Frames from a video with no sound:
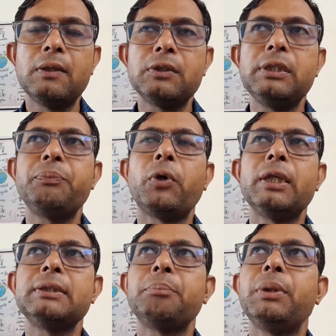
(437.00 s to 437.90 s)
Say for
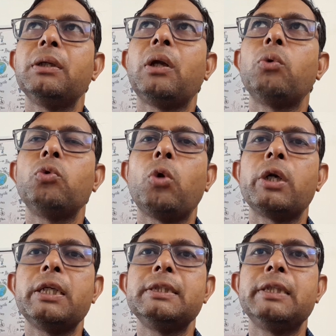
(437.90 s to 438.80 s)
example
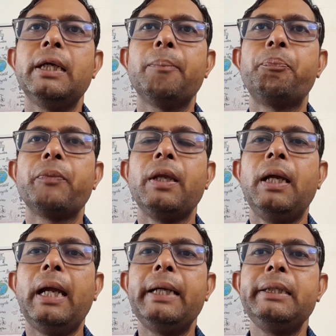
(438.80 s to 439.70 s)
groundwater is there,
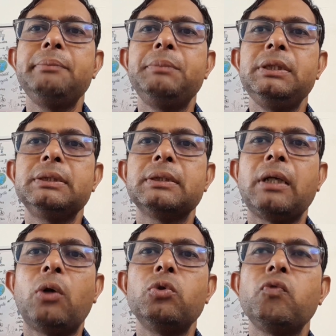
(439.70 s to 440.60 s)
and if this
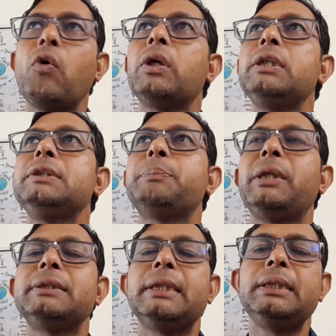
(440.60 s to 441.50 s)
groundwater is
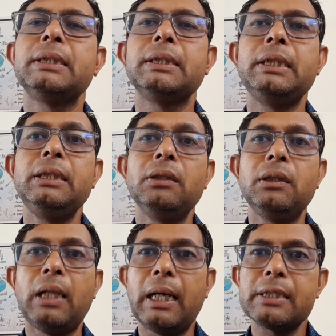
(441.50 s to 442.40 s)
present in a
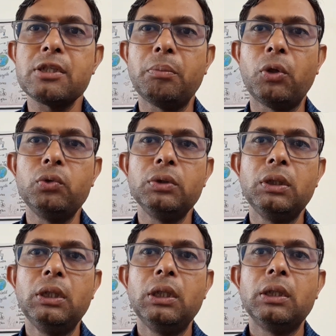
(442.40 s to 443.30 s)
large amount,
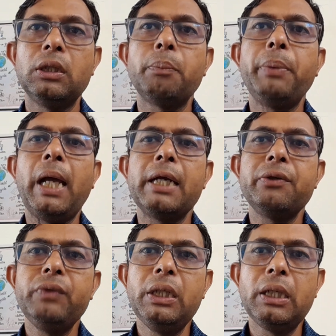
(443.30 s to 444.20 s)
the
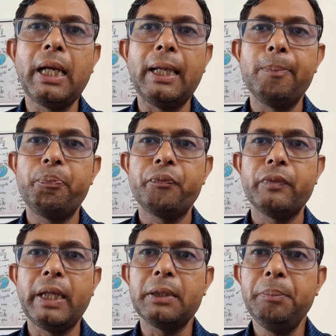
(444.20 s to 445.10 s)
plant will die.
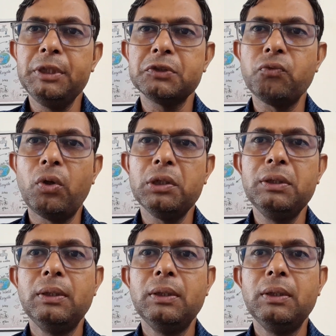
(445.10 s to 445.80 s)
That means what?